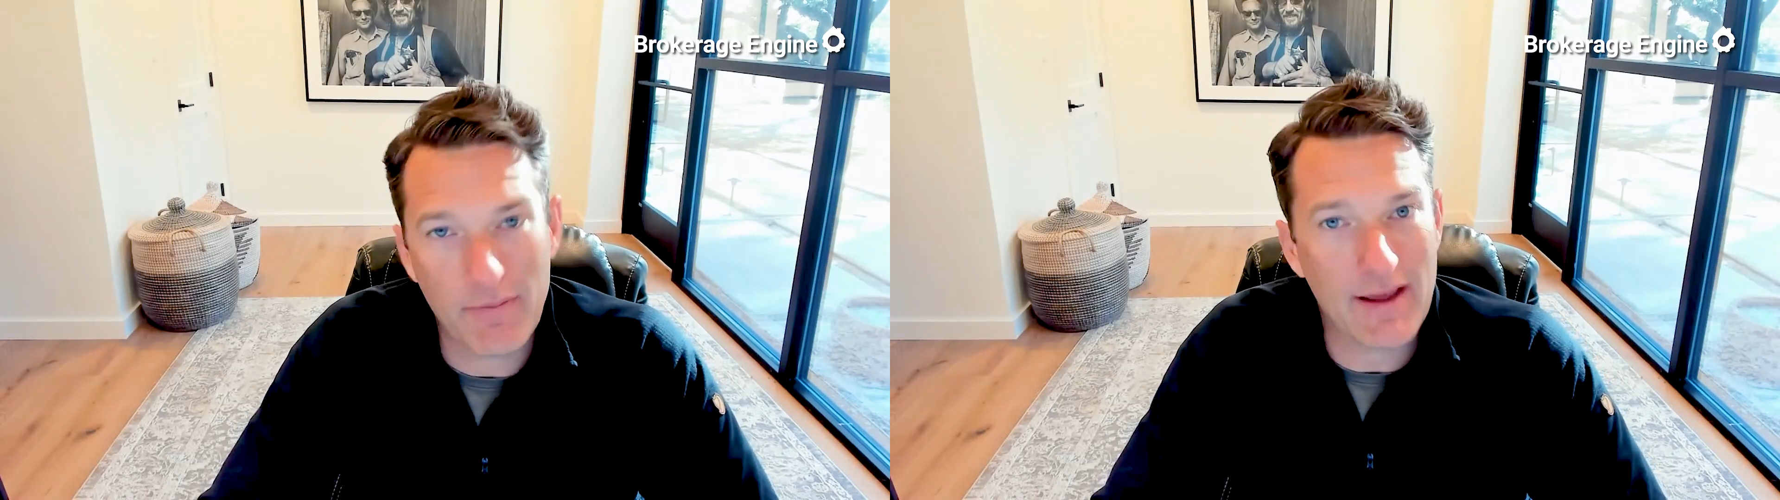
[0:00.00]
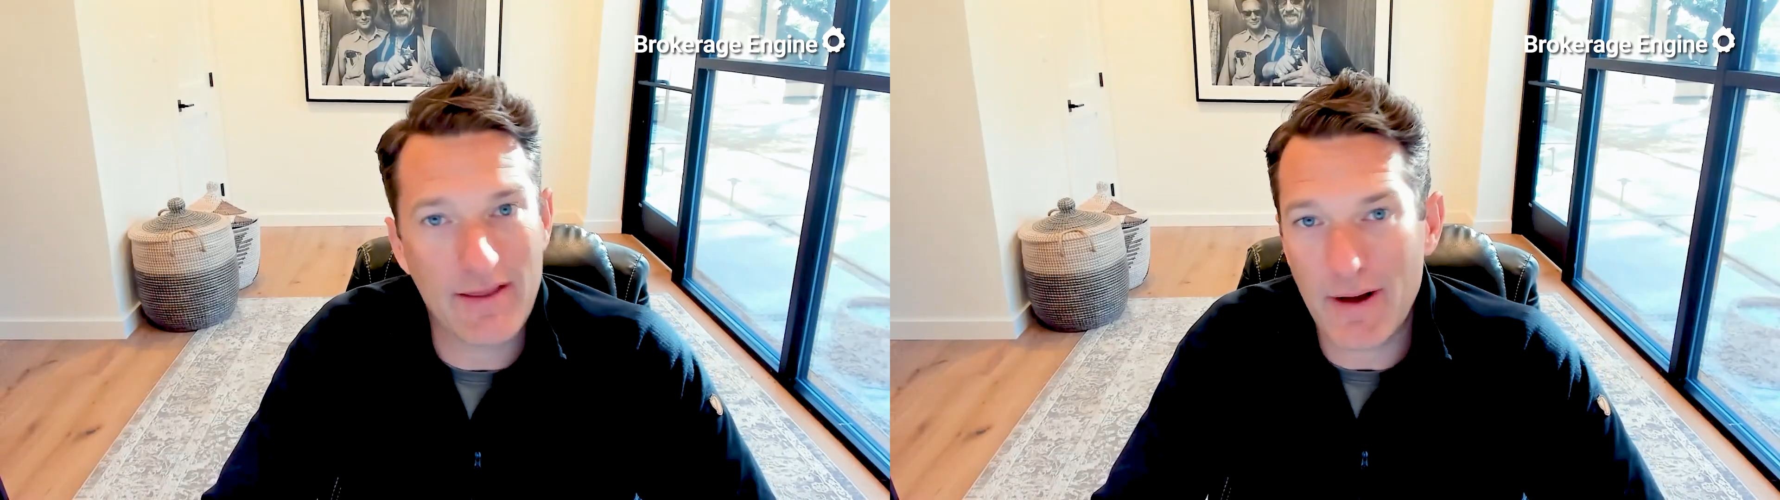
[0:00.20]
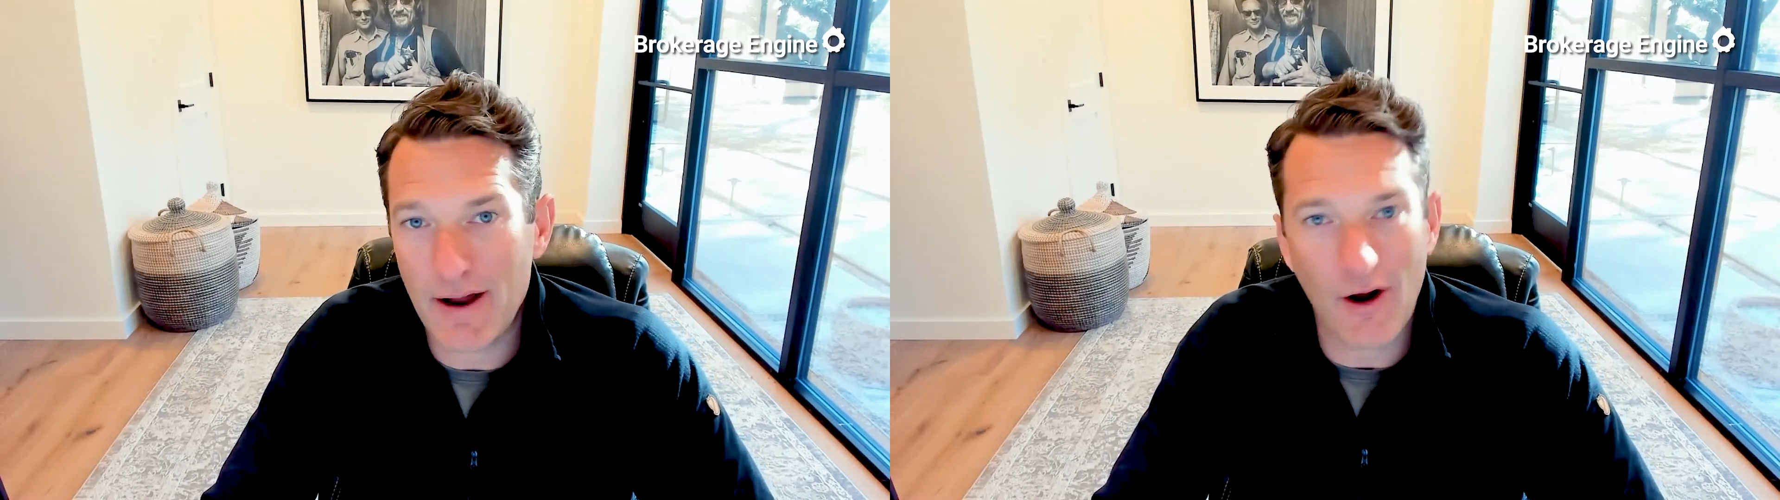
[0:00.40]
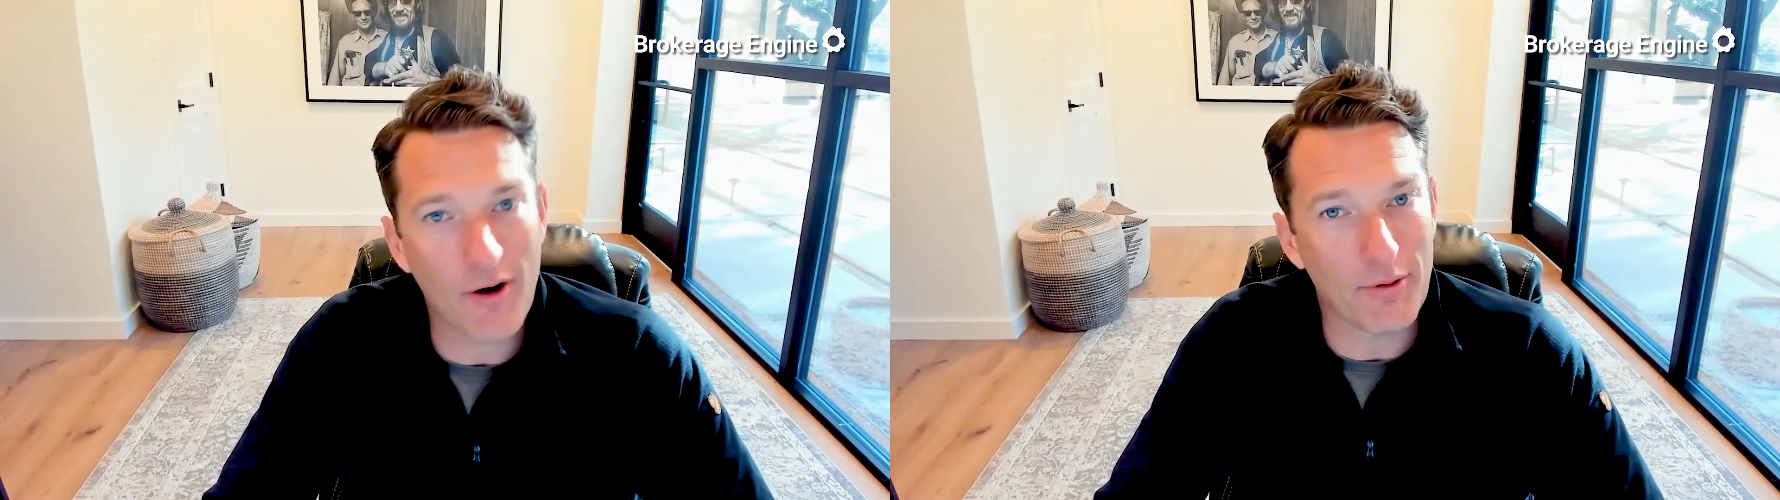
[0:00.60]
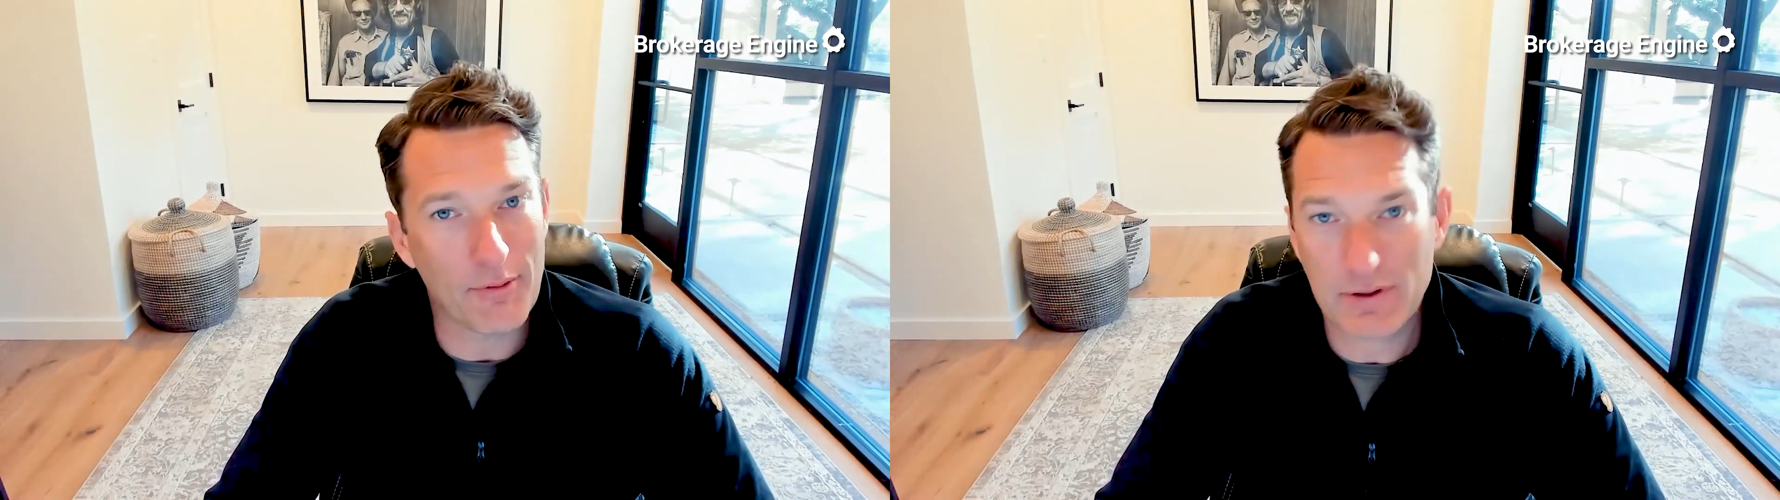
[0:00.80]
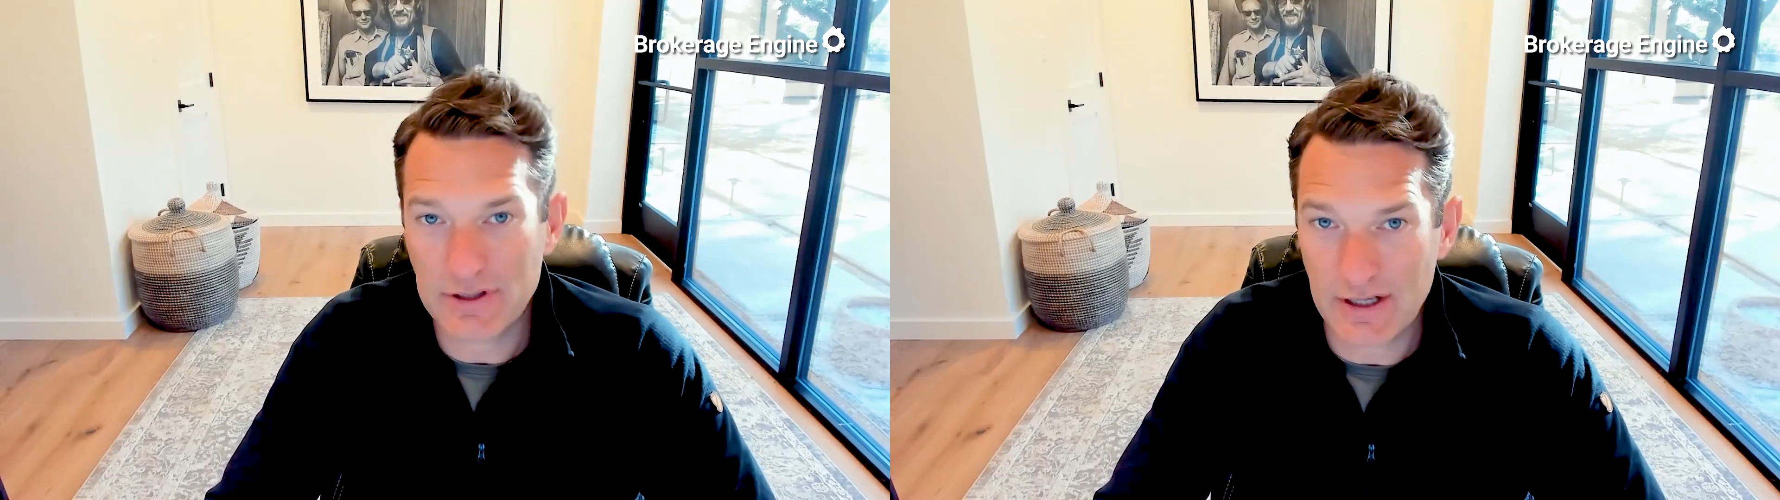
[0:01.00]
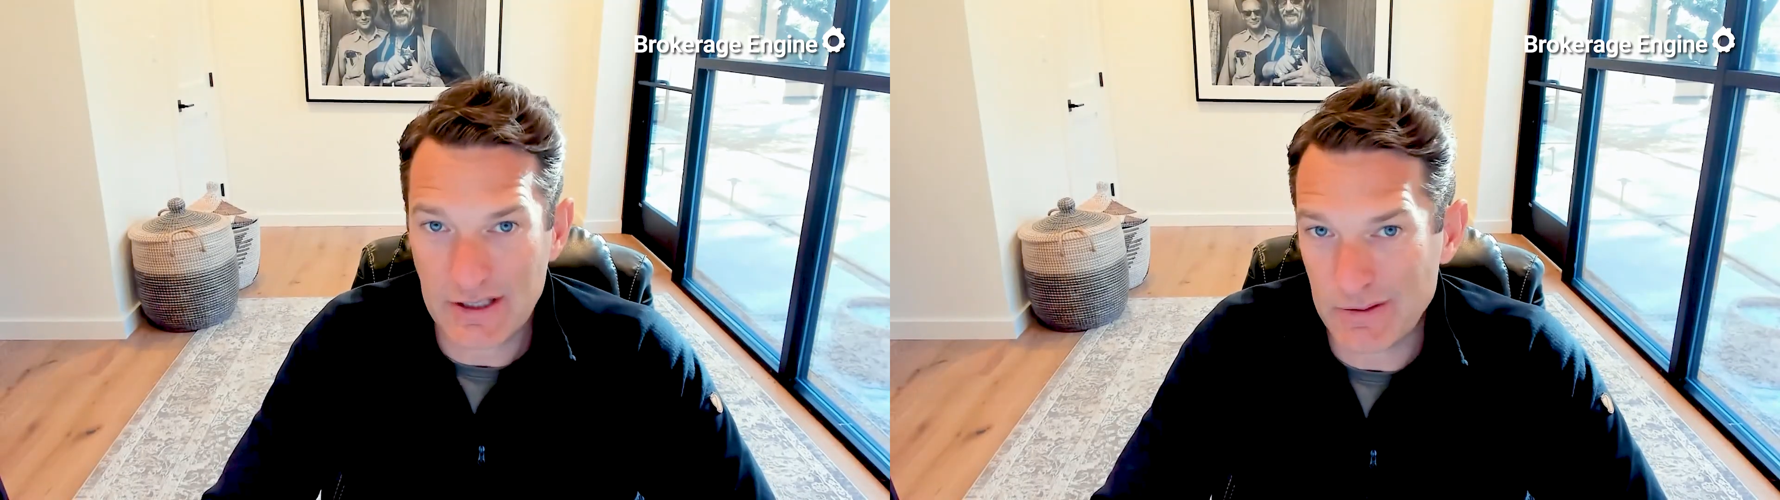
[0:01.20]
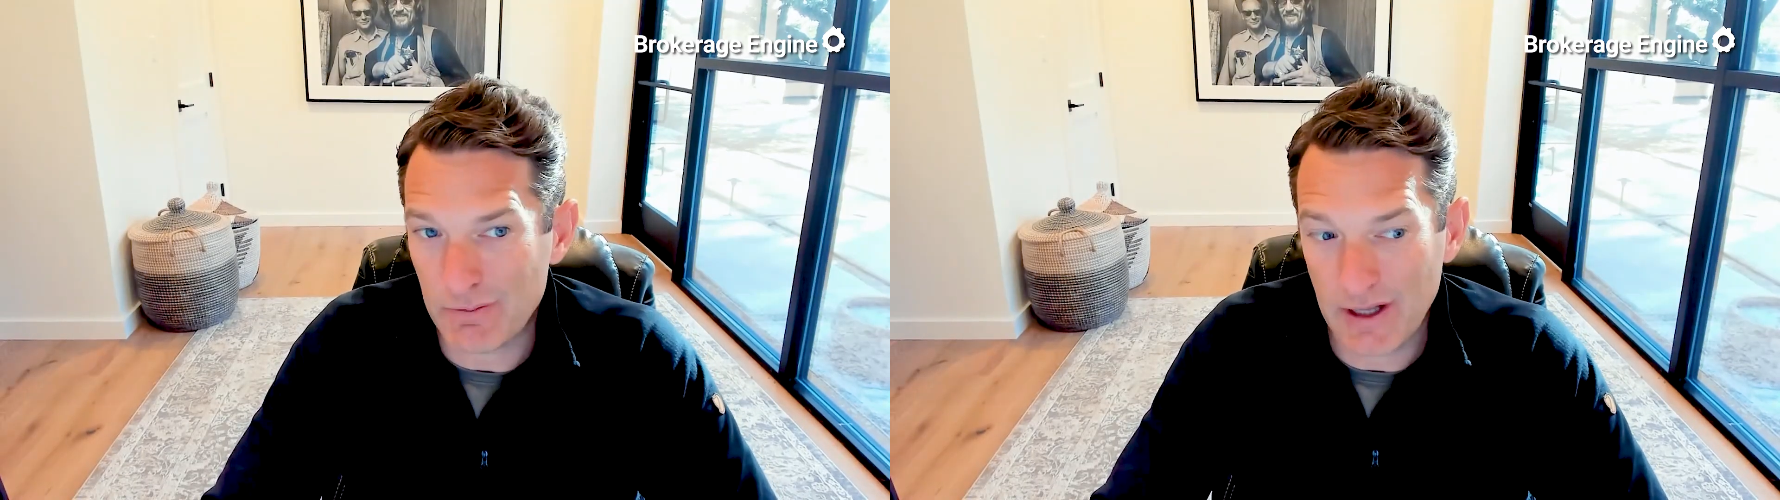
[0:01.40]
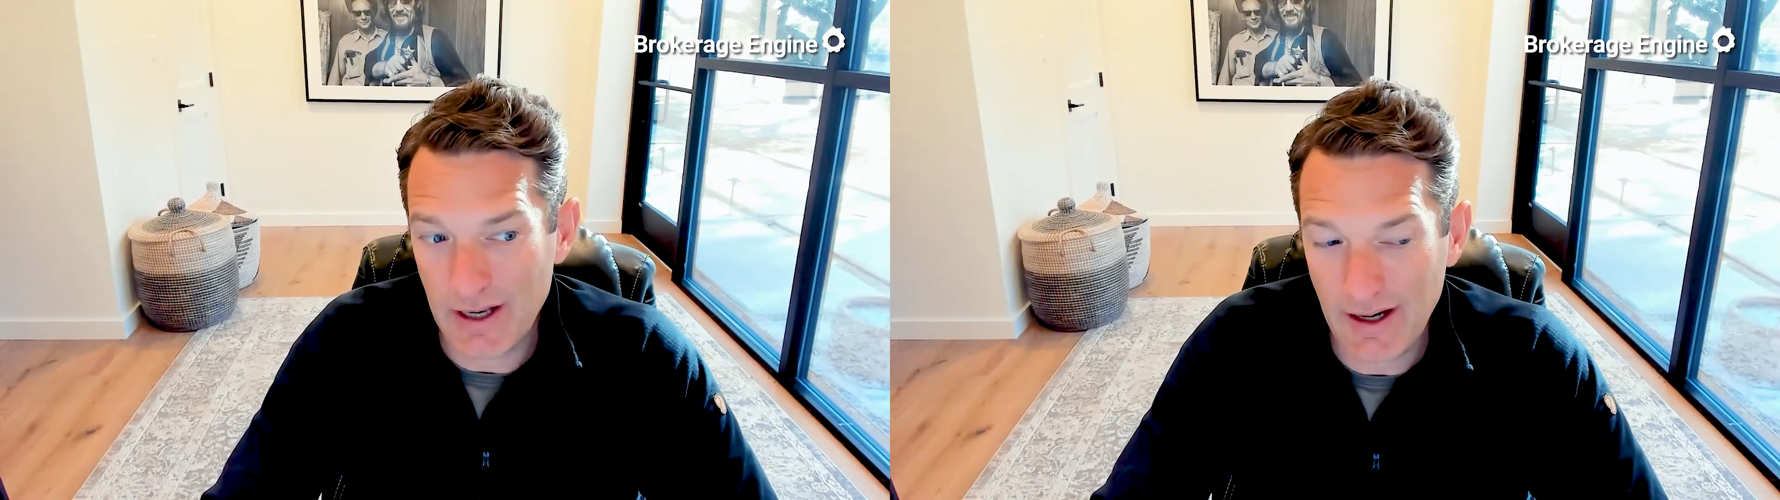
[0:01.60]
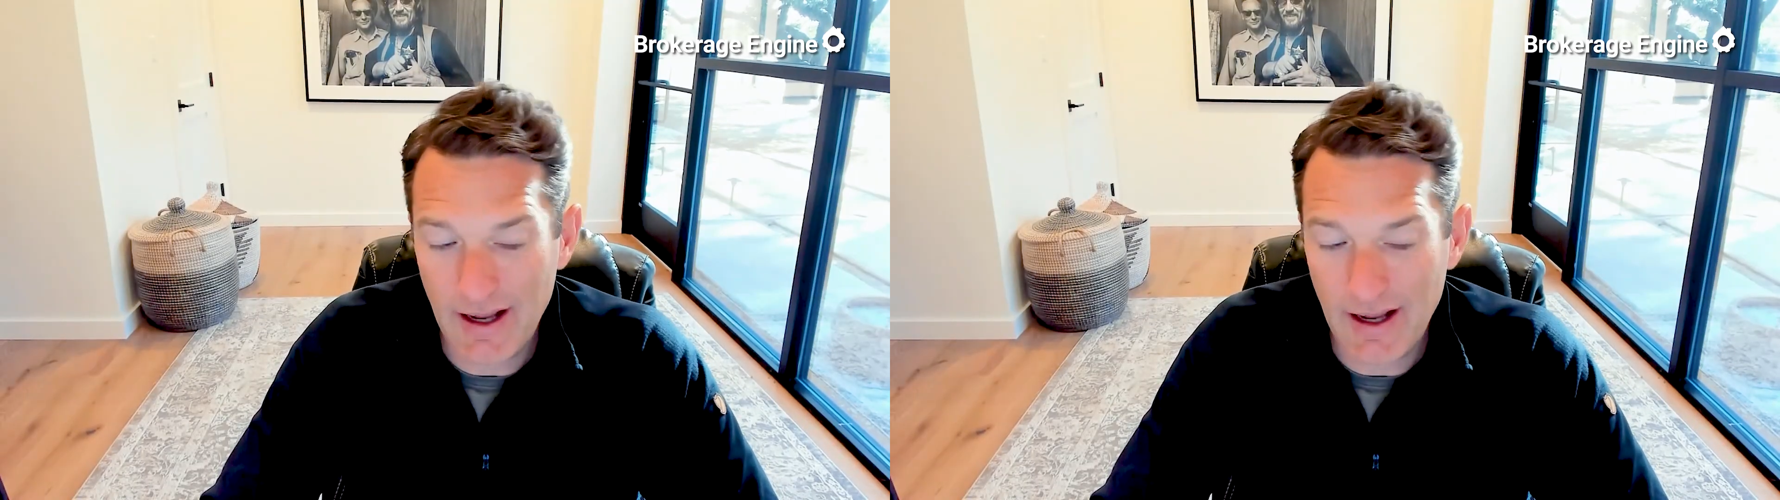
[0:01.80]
pay them out 100% split